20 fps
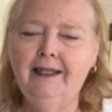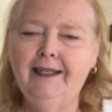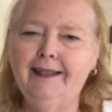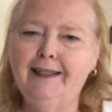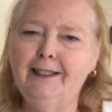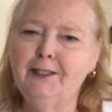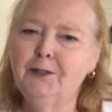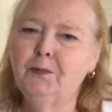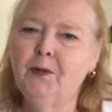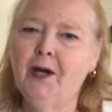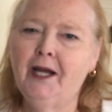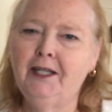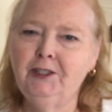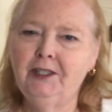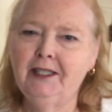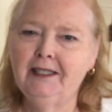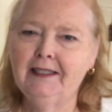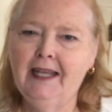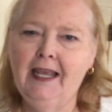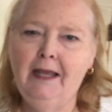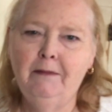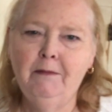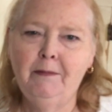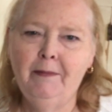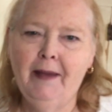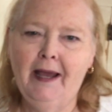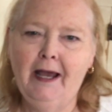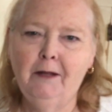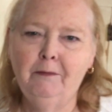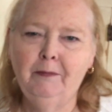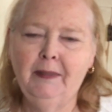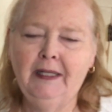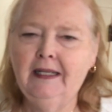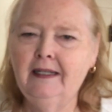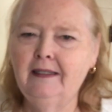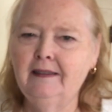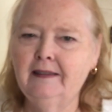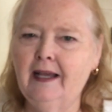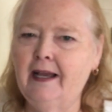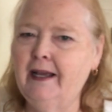This project came about
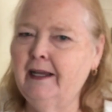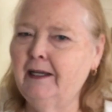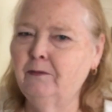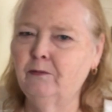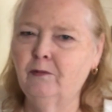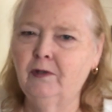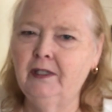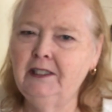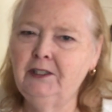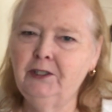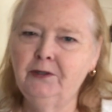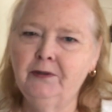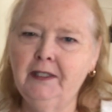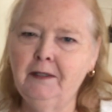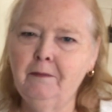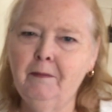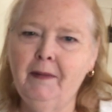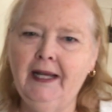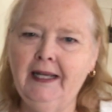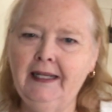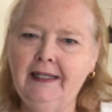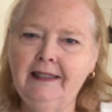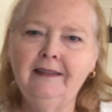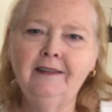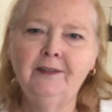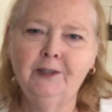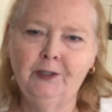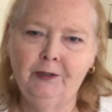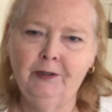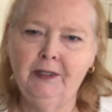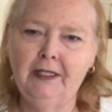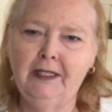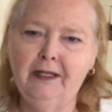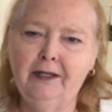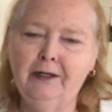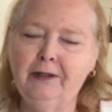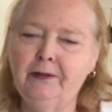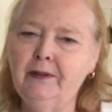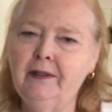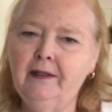because I am redoing my
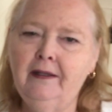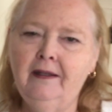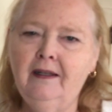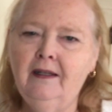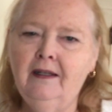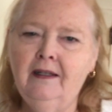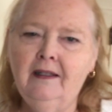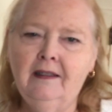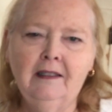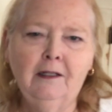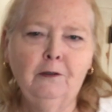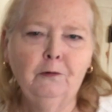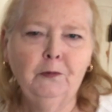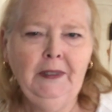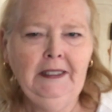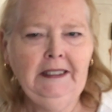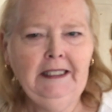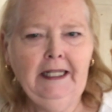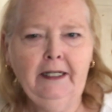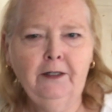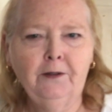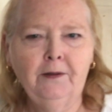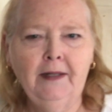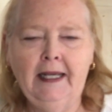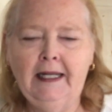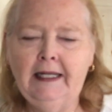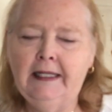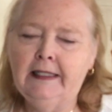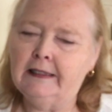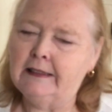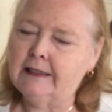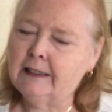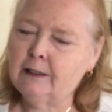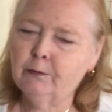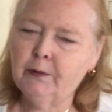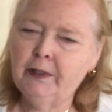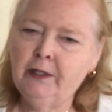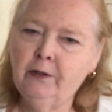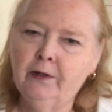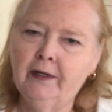studio, a little redecorating, a little
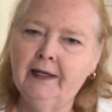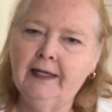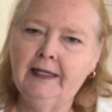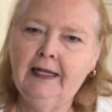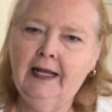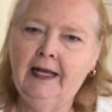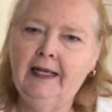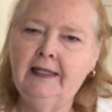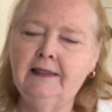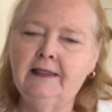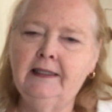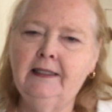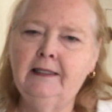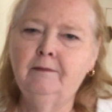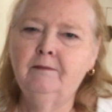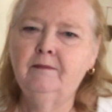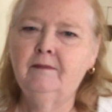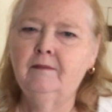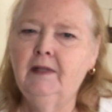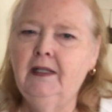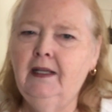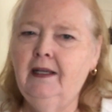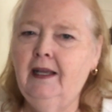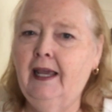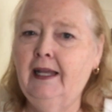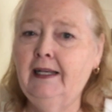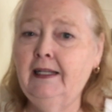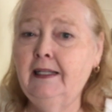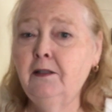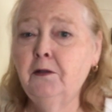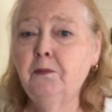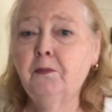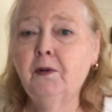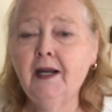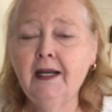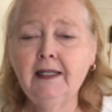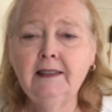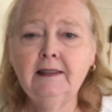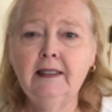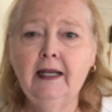reorganizing, and in the
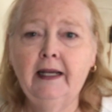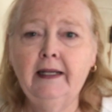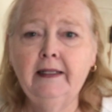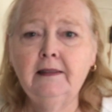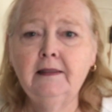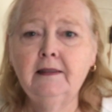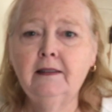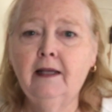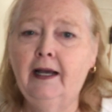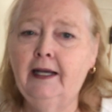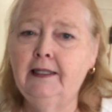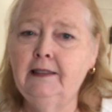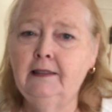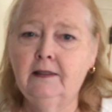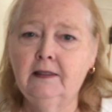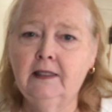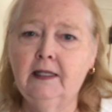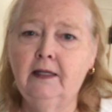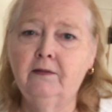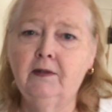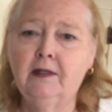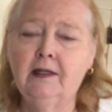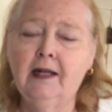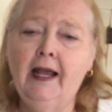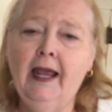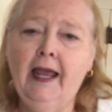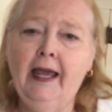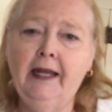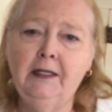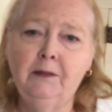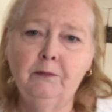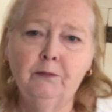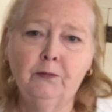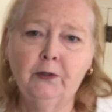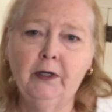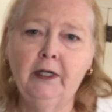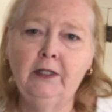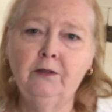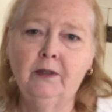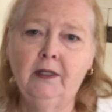process I discovered I had
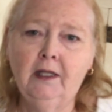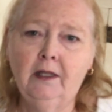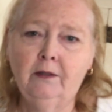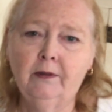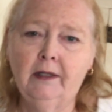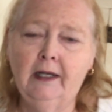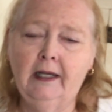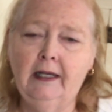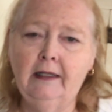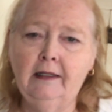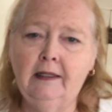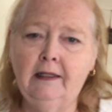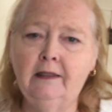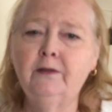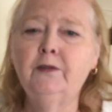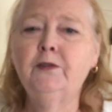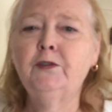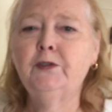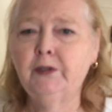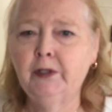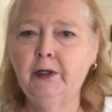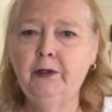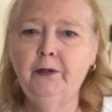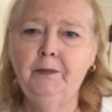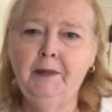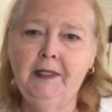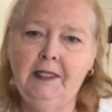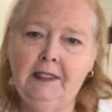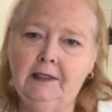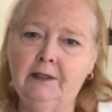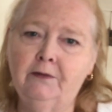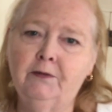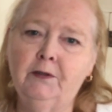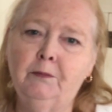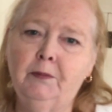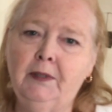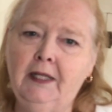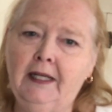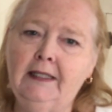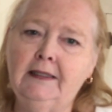embroidery thread in so many
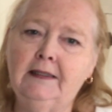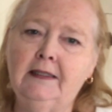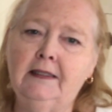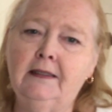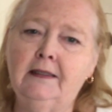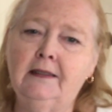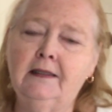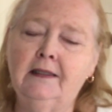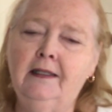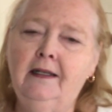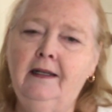different places,